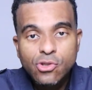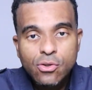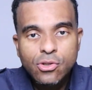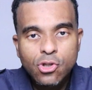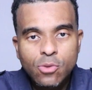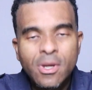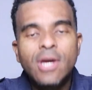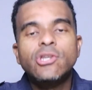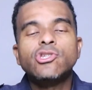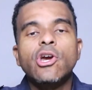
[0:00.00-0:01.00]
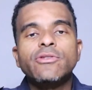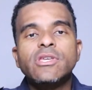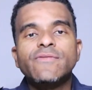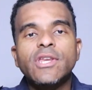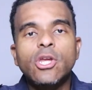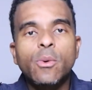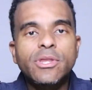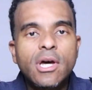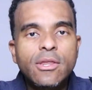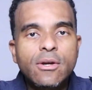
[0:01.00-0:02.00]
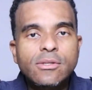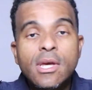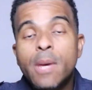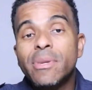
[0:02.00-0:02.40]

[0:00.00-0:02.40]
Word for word: YouTube to share this video with others.